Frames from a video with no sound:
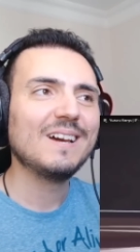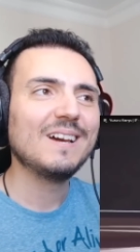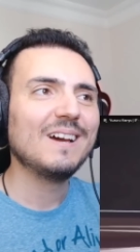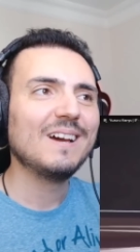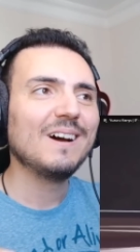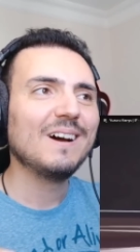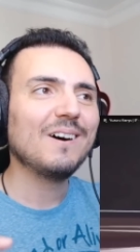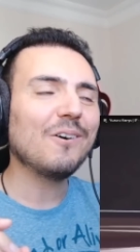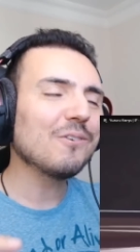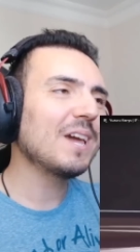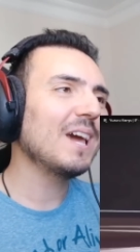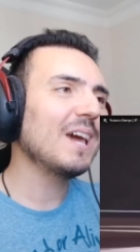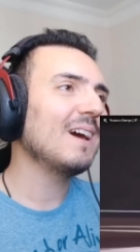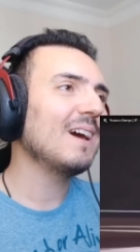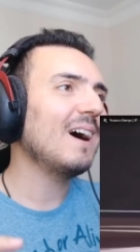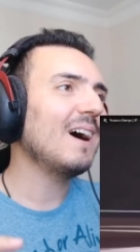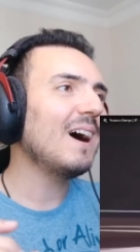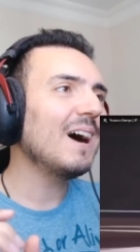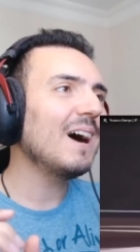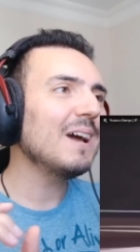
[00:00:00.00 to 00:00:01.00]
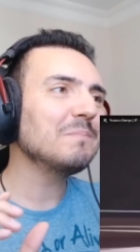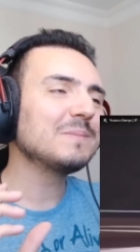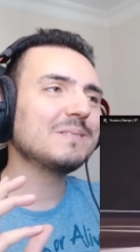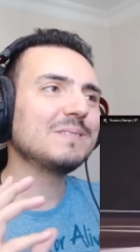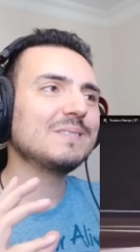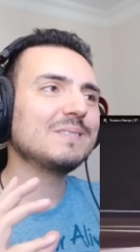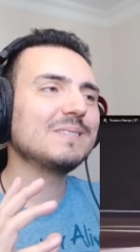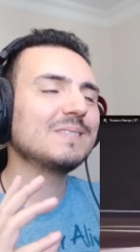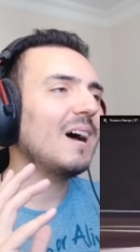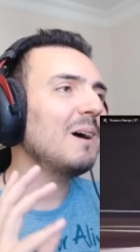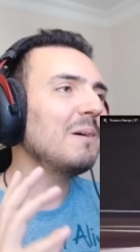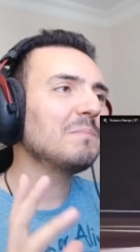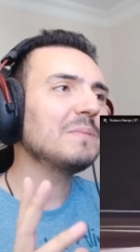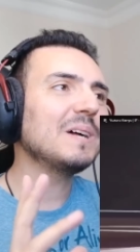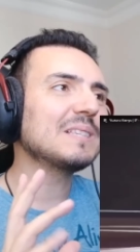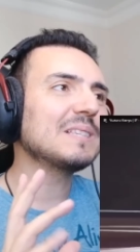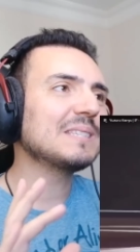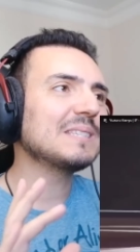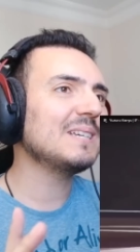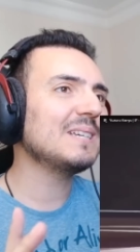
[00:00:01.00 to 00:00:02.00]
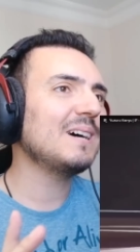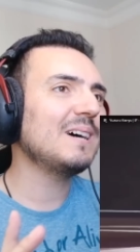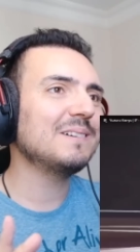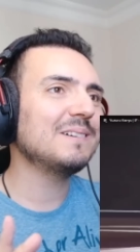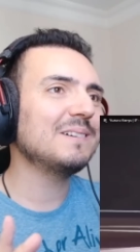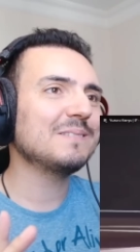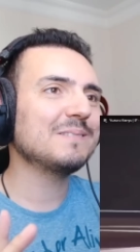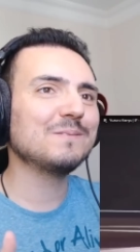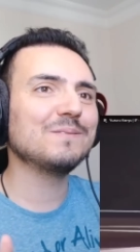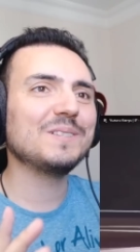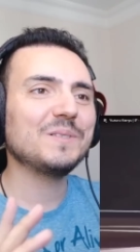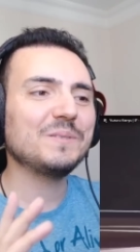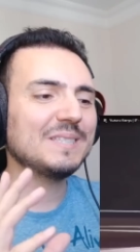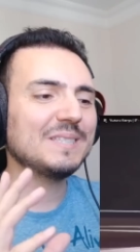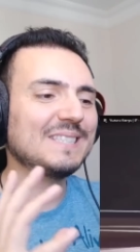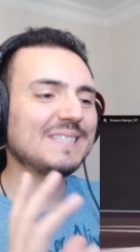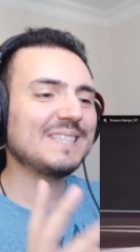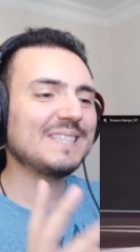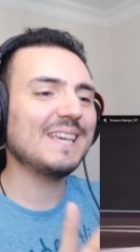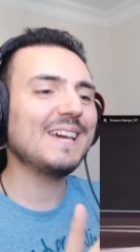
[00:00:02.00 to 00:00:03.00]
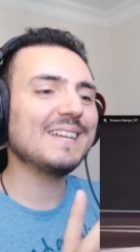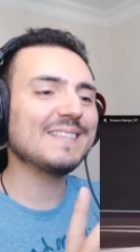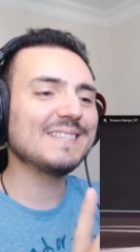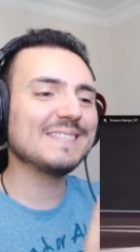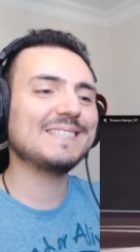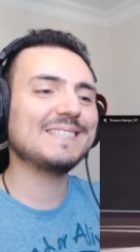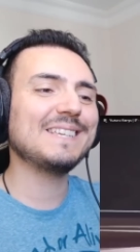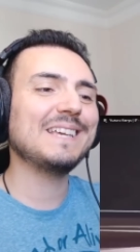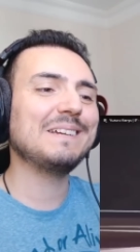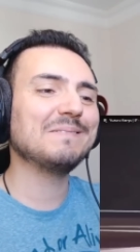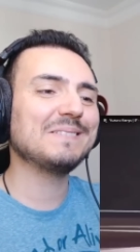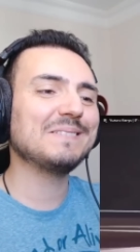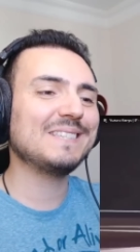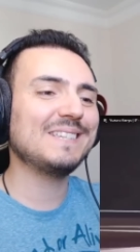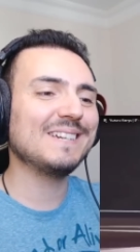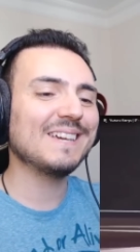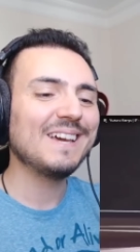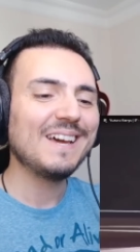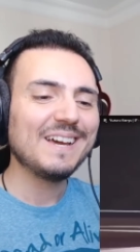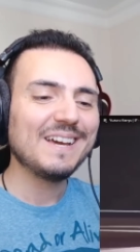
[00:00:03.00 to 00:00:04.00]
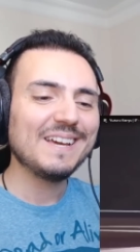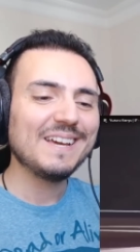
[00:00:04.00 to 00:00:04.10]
okay i'm I'm not tired to say the same thing.